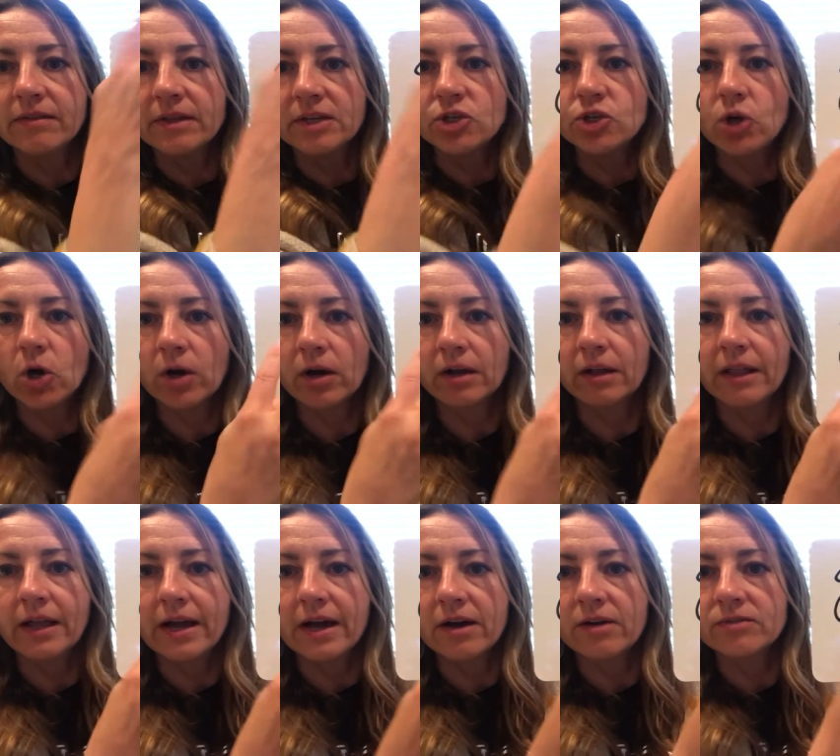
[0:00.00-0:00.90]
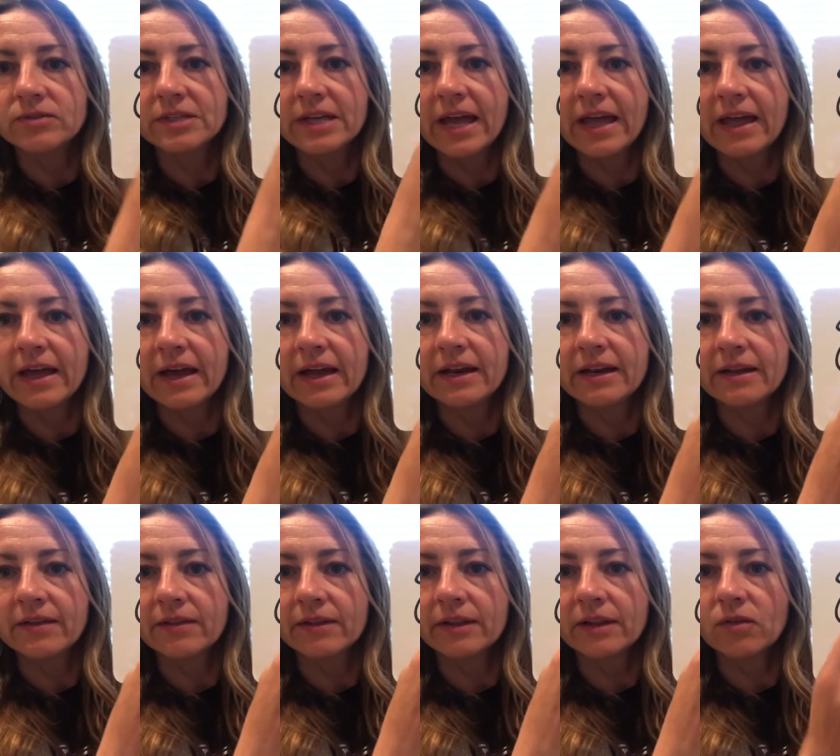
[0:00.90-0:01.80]
dark clouds and
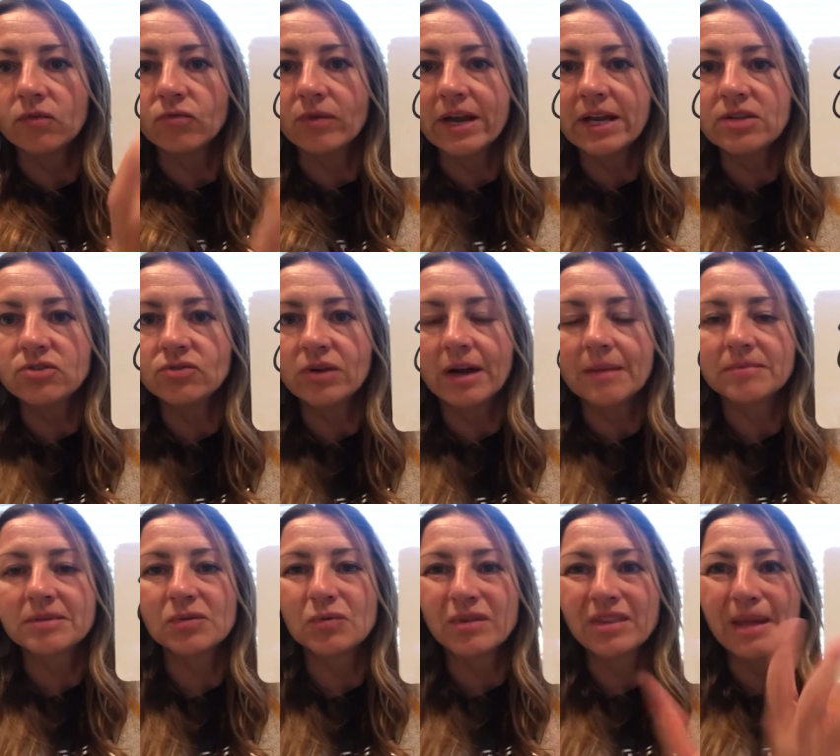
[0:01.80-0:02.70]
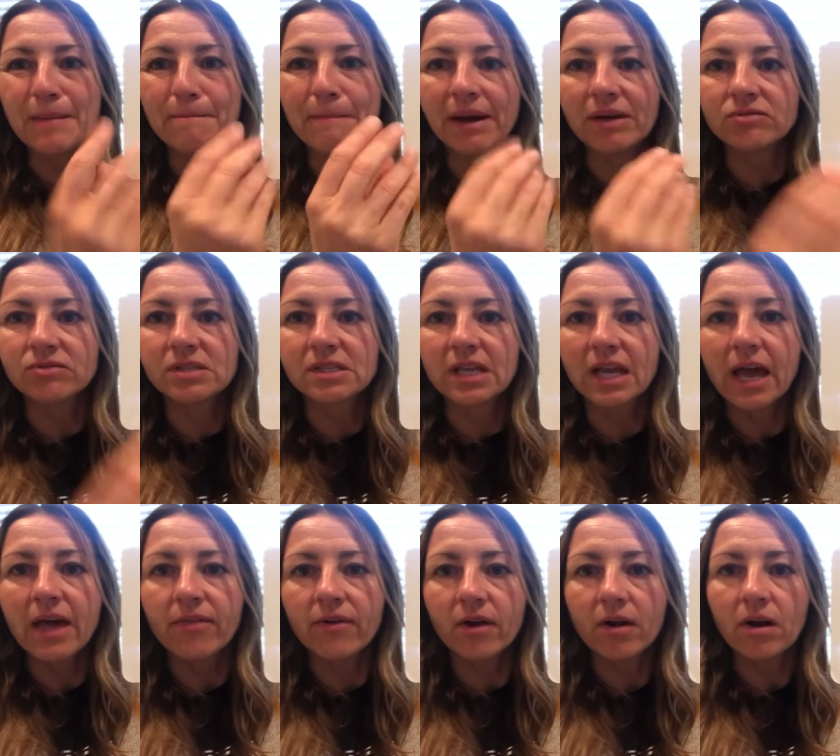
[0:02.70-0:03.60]
the little raindrops. And when they bounce
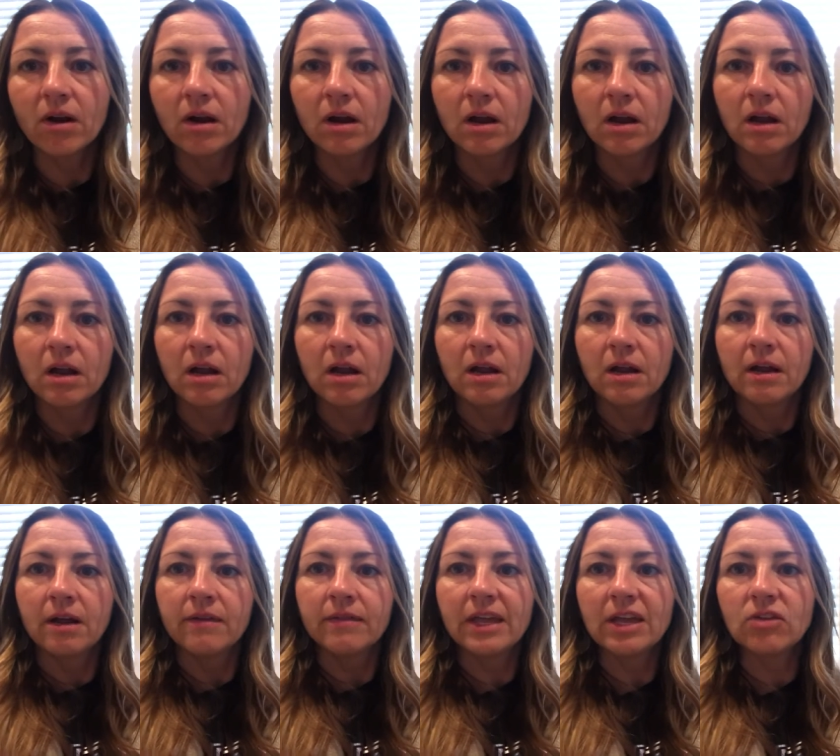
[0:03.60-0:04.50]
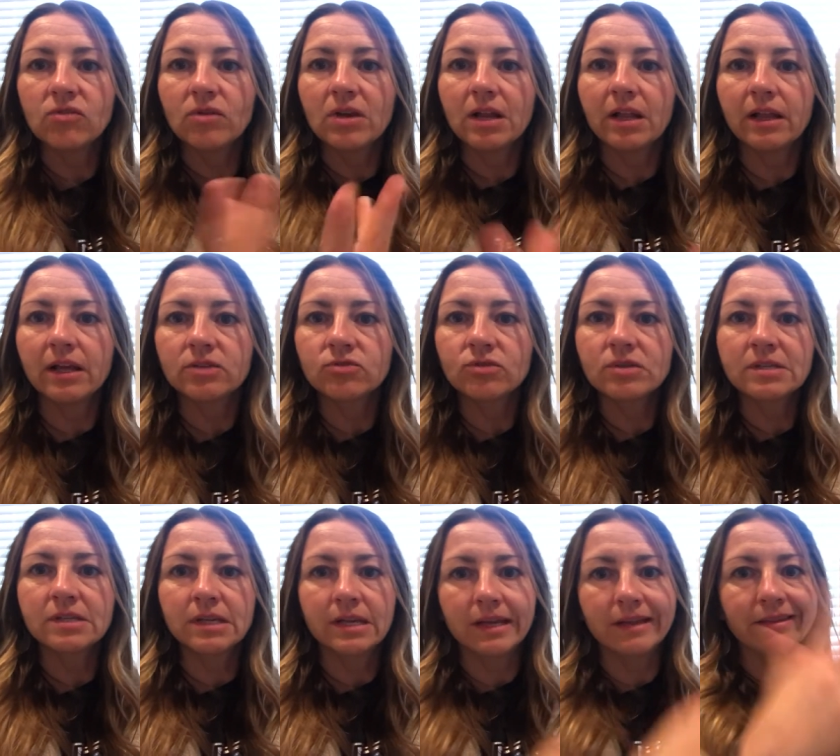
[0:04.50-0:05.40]
together, they create
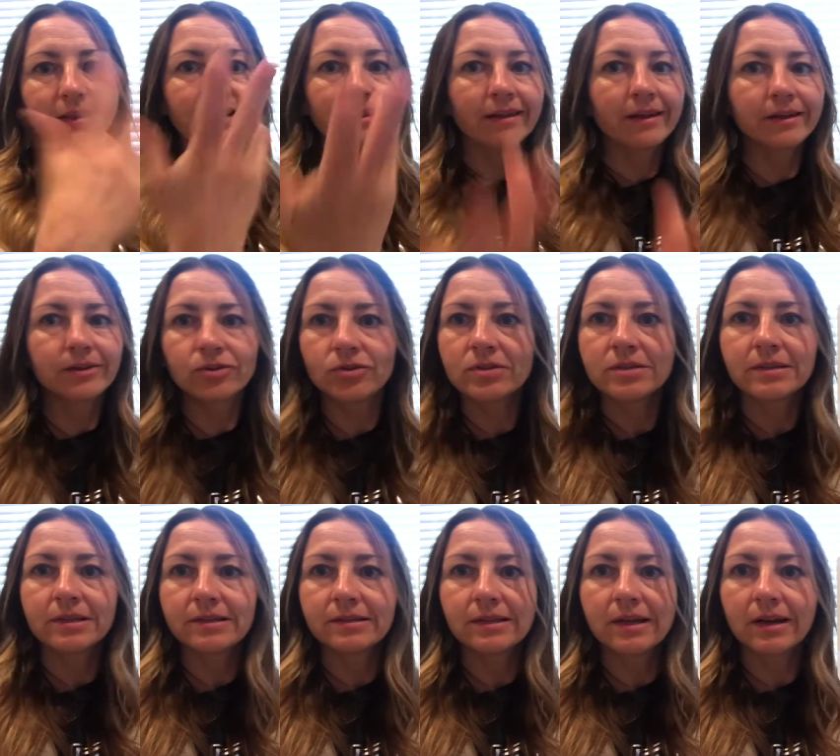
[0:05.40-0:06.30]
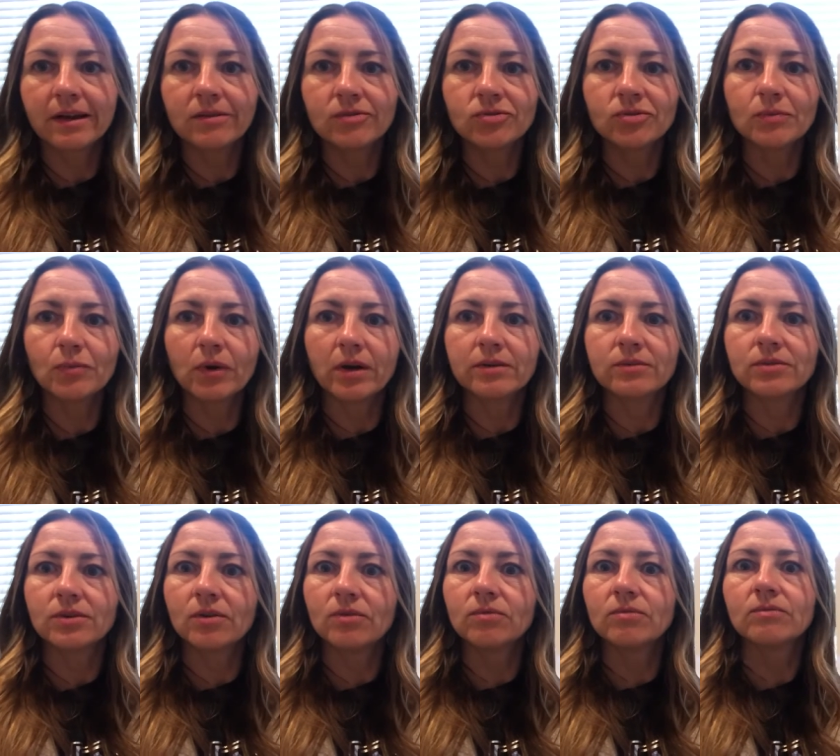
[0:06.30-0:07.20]
electricity, and that electricity has got to go somewhere.
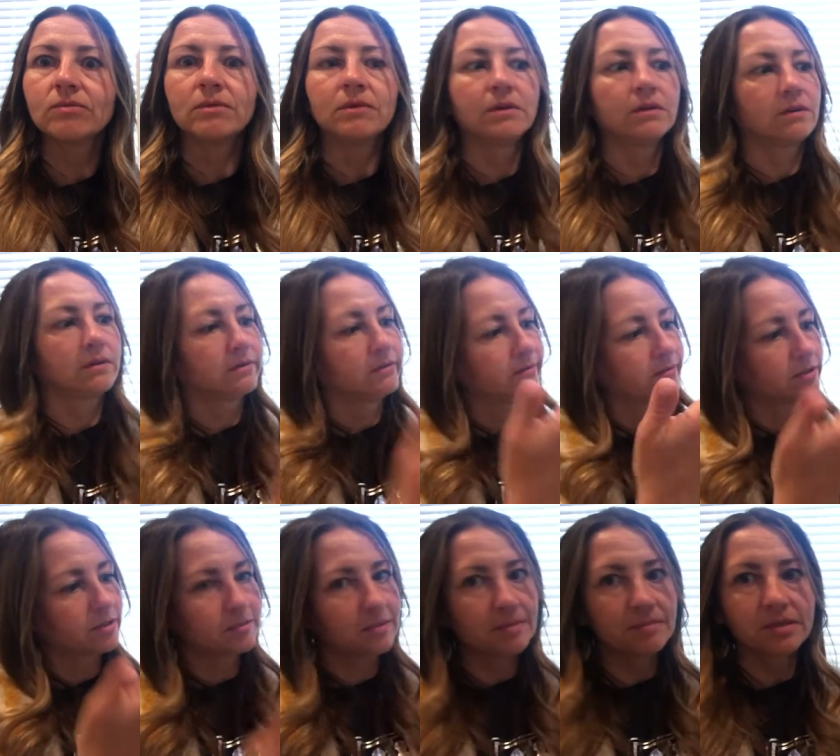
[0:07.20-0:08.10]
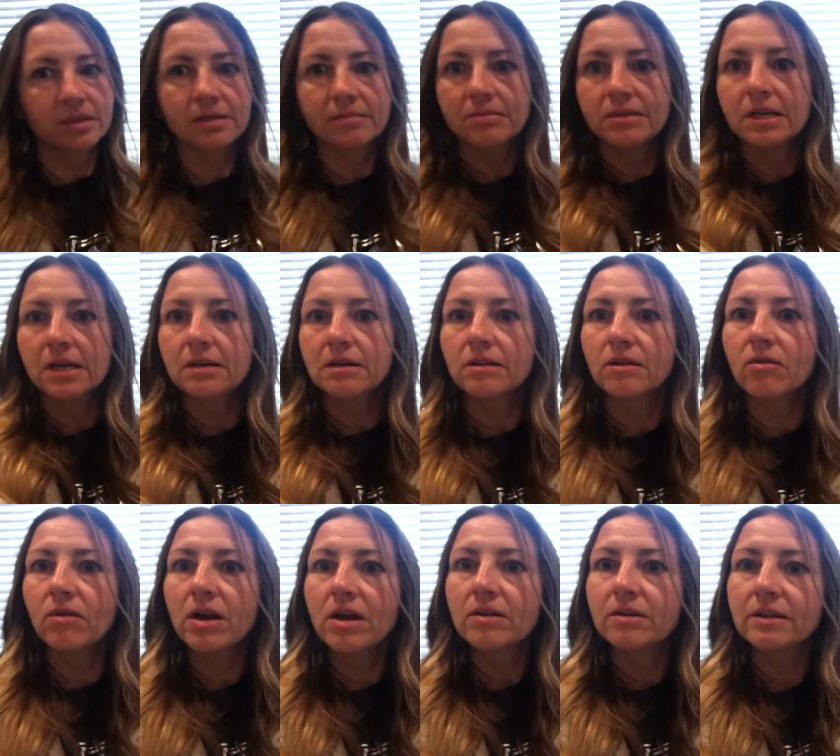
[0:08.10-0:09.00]
So sometimes it comes down to the
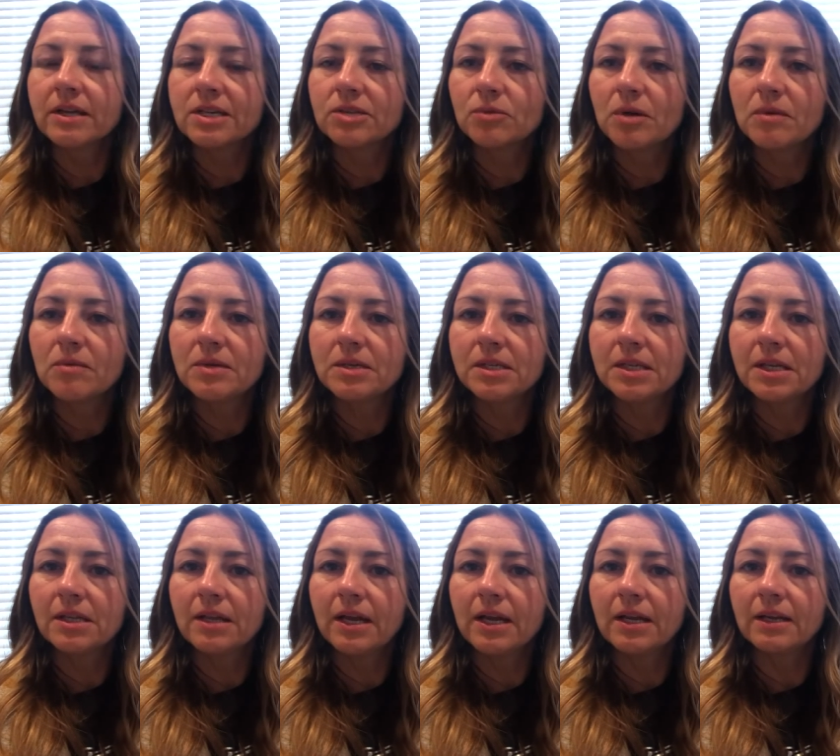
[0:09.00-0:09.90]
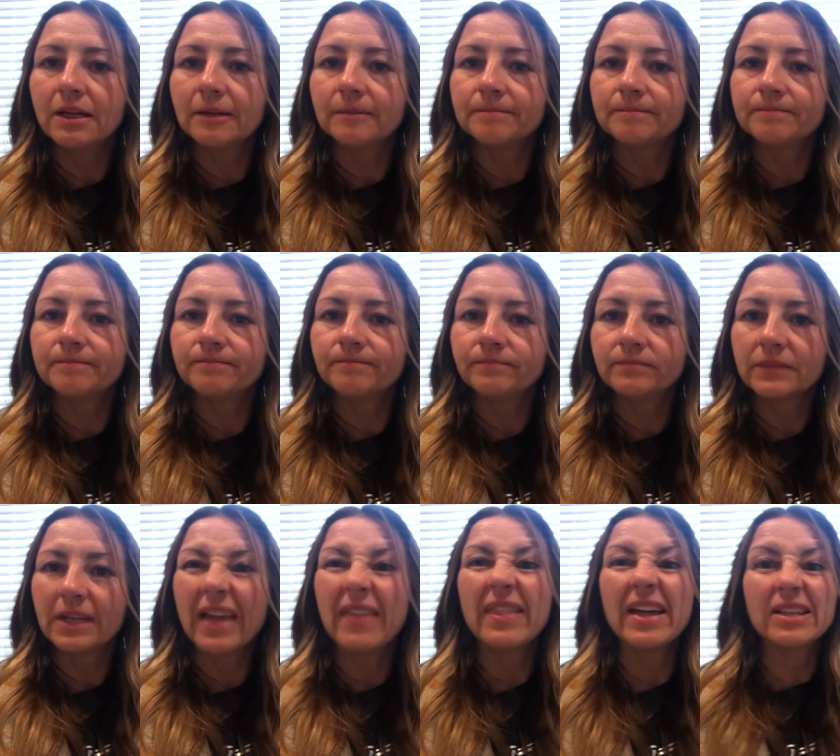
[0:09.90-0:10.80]
ground, and that's why we see lightning.
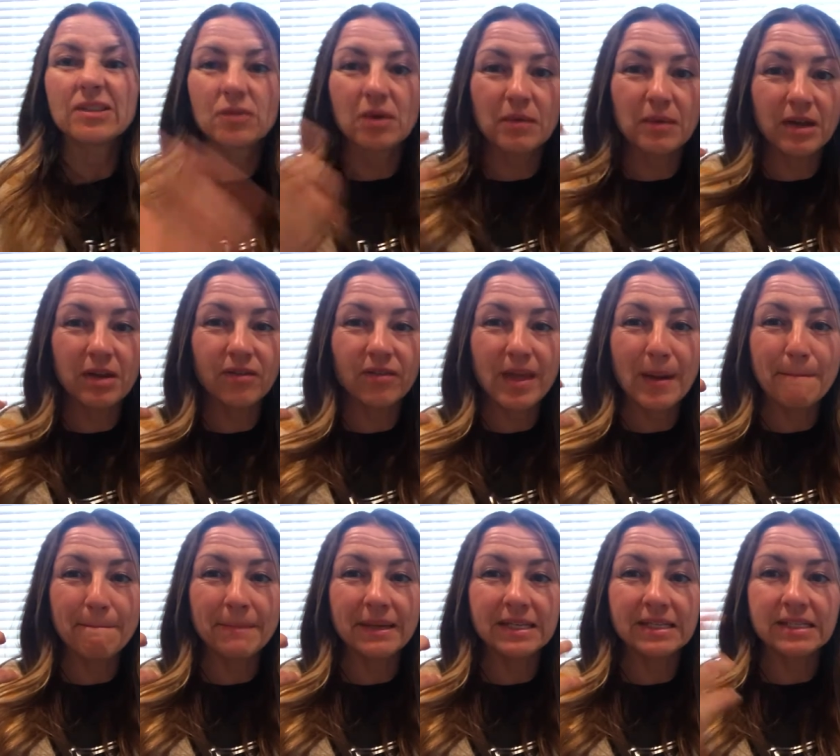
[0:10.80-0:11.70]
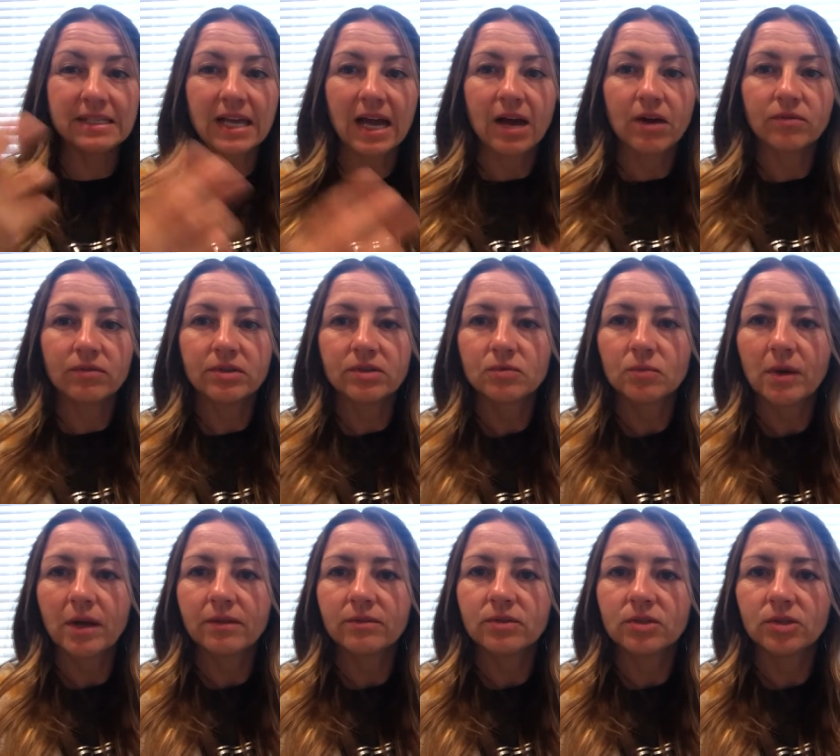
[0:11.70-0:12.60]
And that's why we hear that big sound as
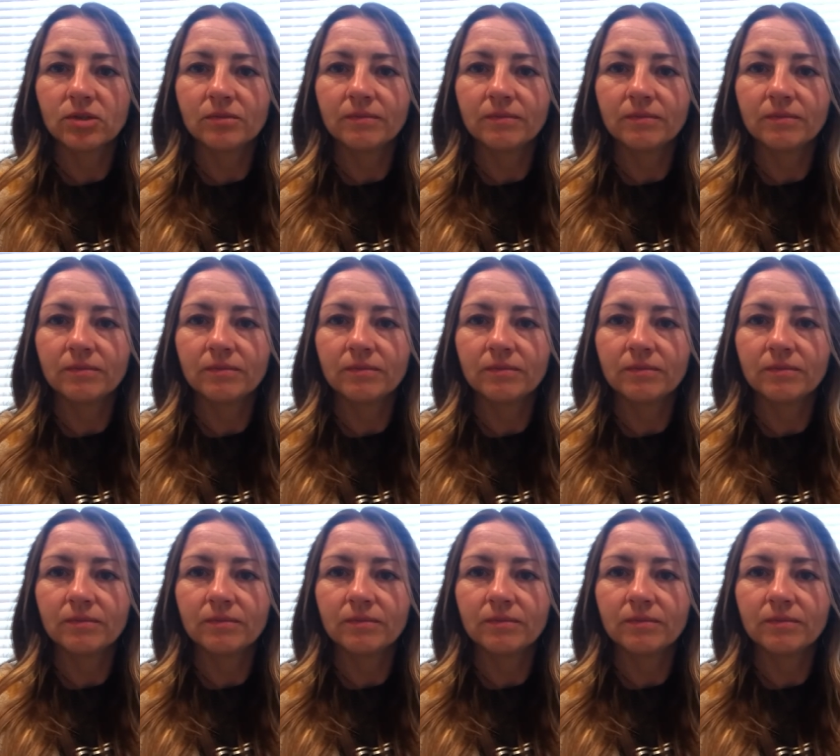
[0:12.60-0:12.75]
well, too.